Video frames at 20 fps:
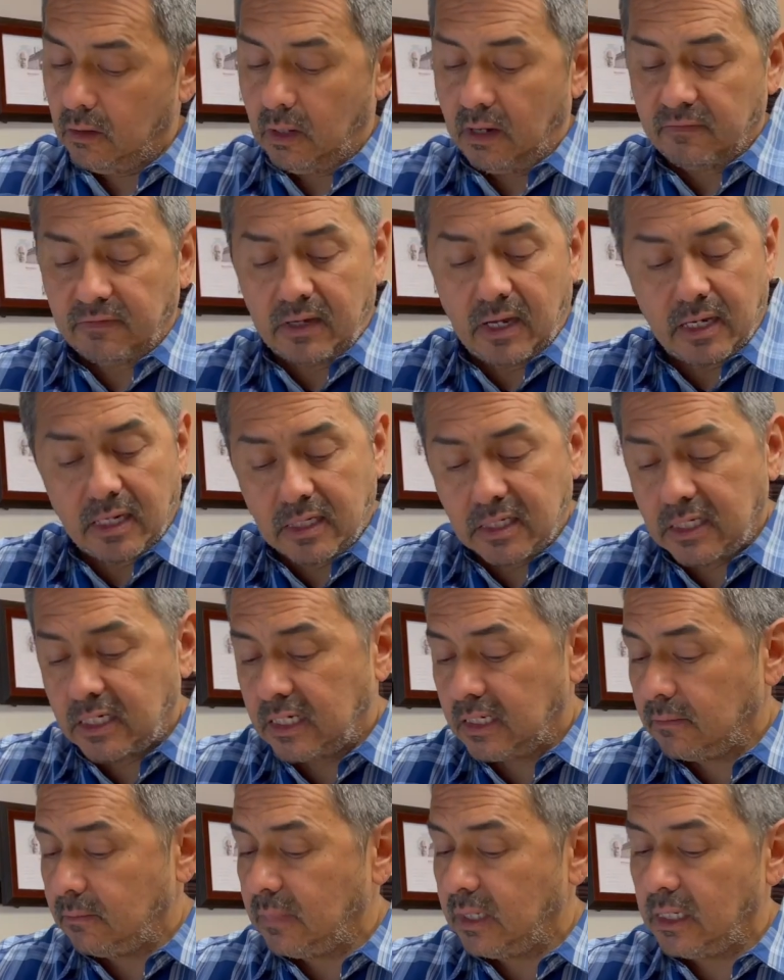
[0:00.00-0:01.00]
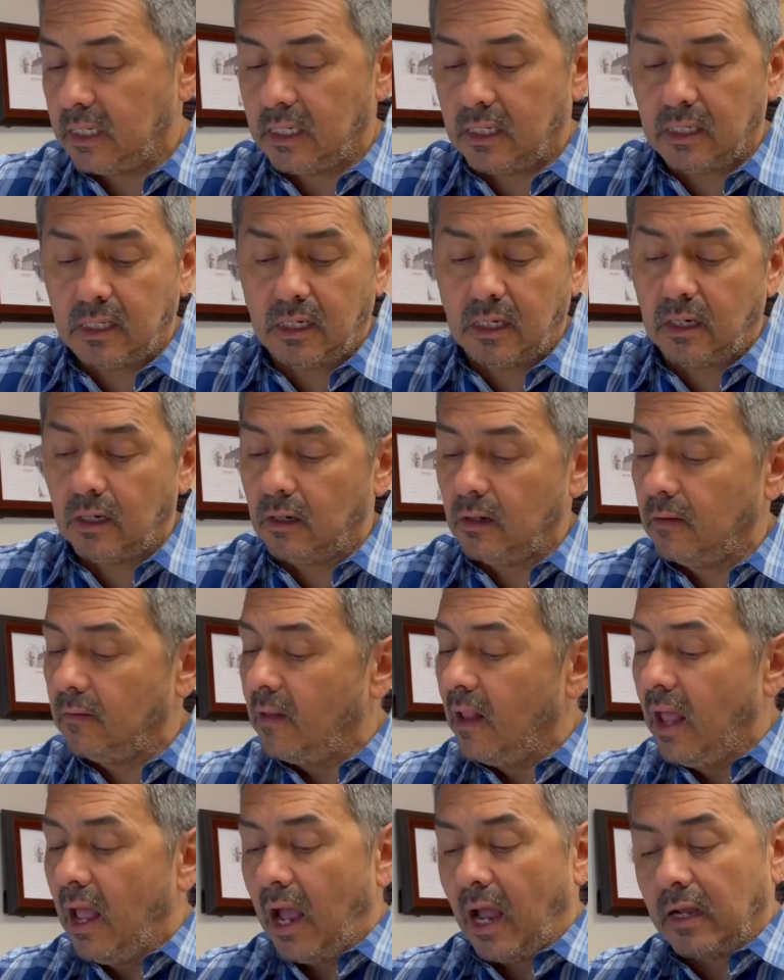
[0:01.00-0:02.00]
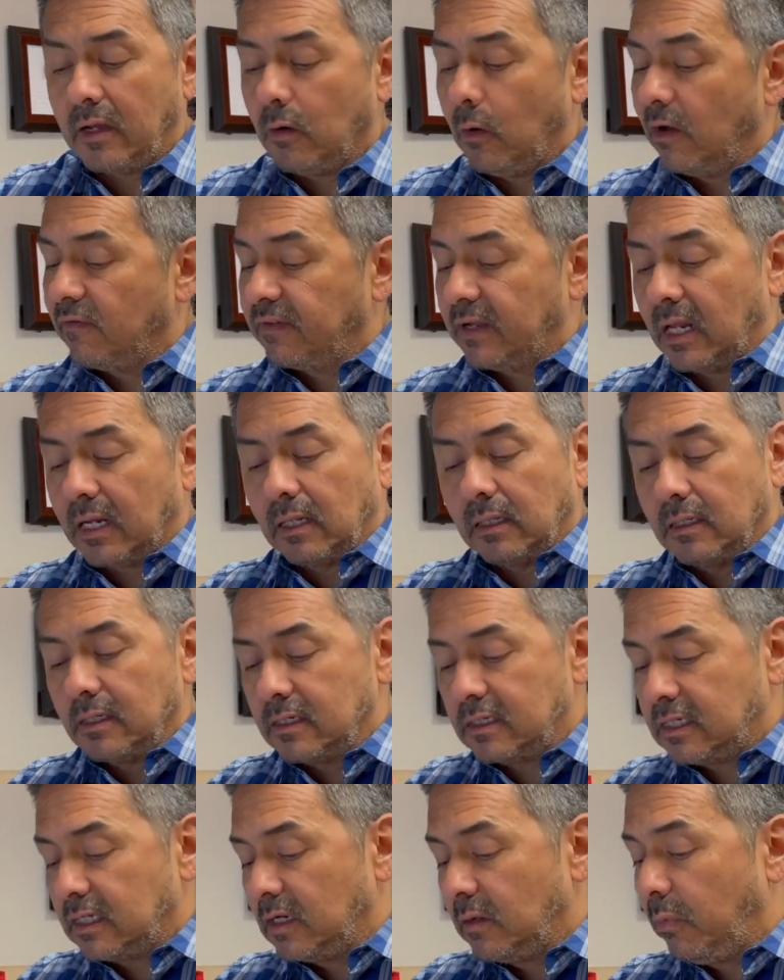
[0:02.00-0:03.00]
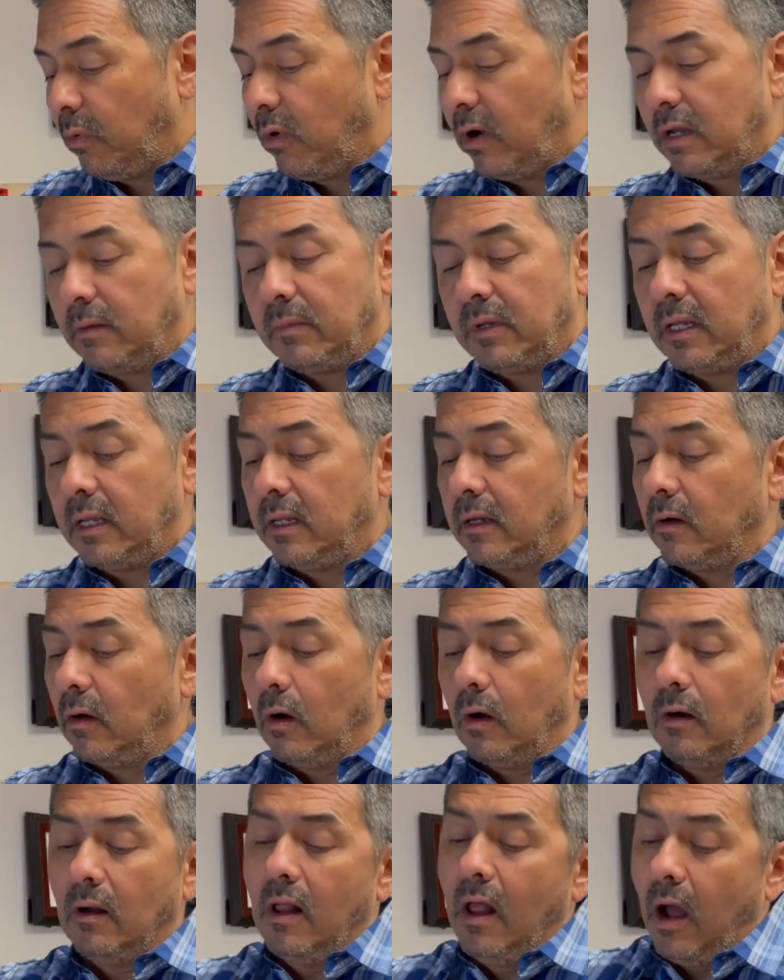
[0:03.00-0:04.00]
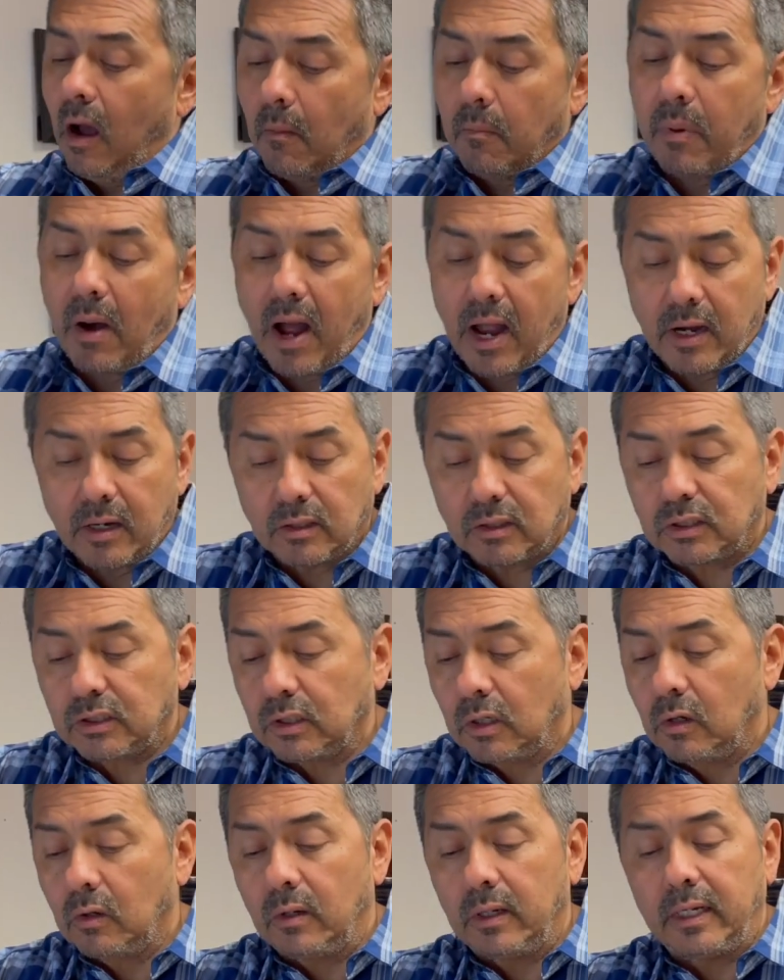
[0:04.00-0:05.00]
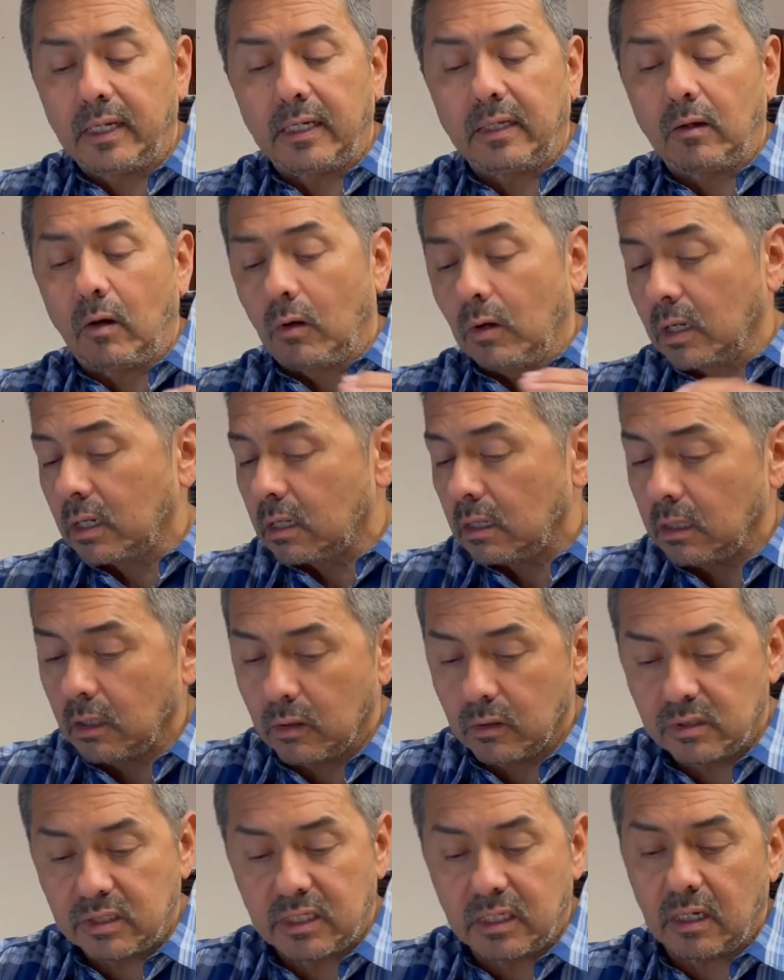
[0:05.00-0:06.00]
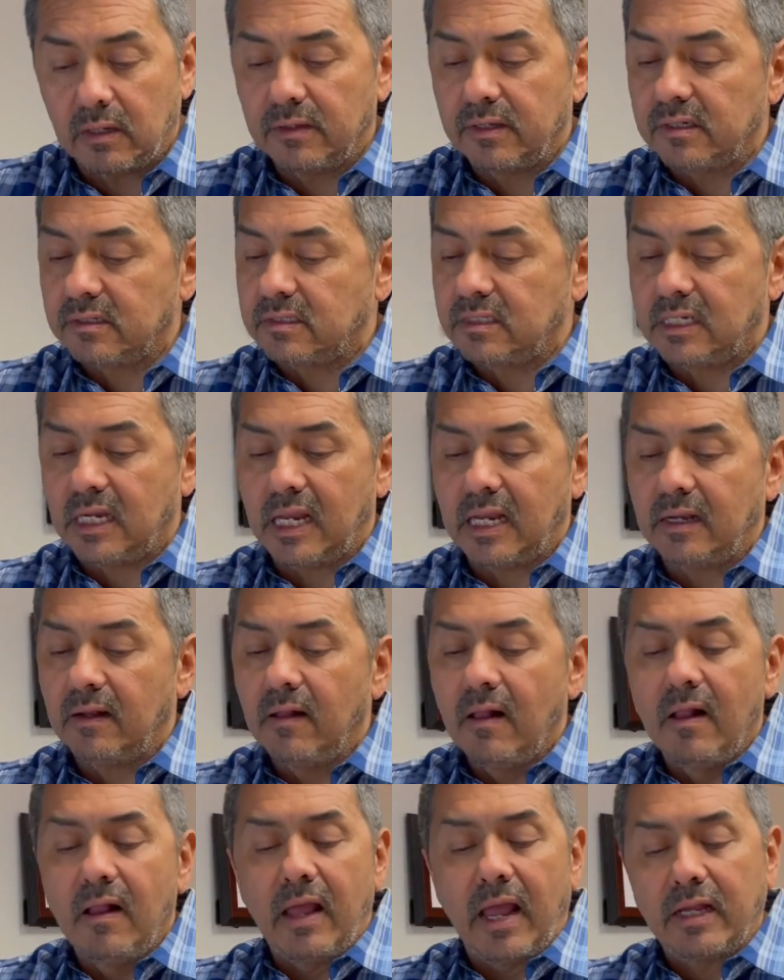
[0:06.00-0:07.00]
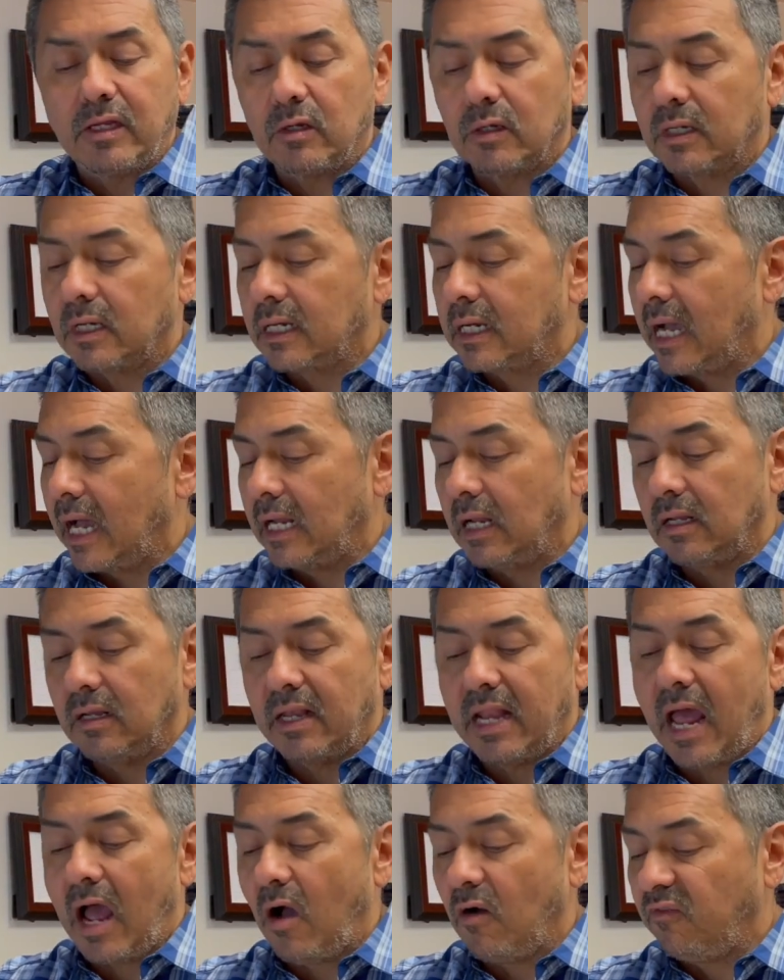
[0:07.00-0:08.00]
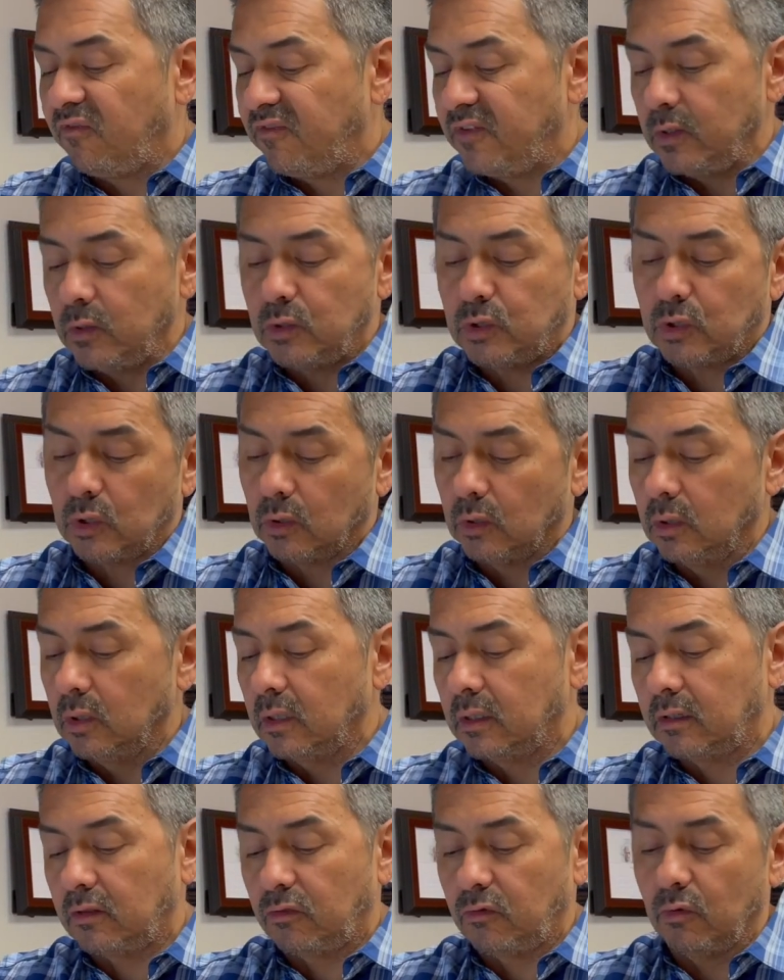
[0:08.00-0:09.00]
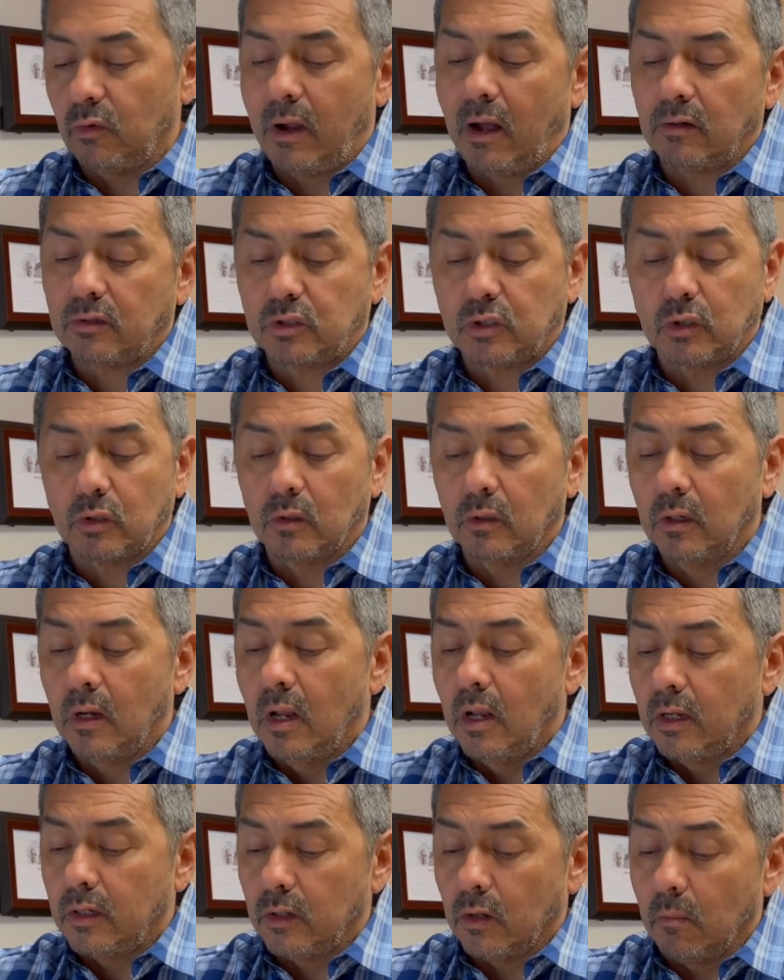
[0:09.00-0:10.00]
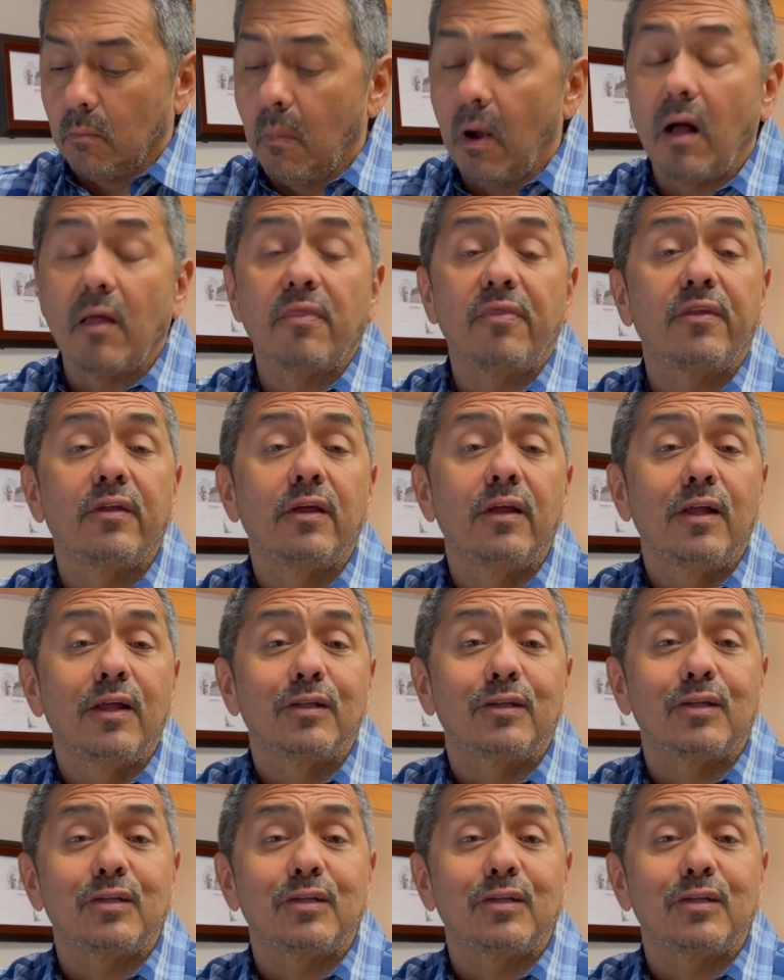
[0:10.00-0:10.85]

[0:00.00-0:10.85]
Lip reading: I've got a team meeting here, I know I've got a listing appointment or a buyer showing or a closing on this date. And you can kind of now future look throughout your month to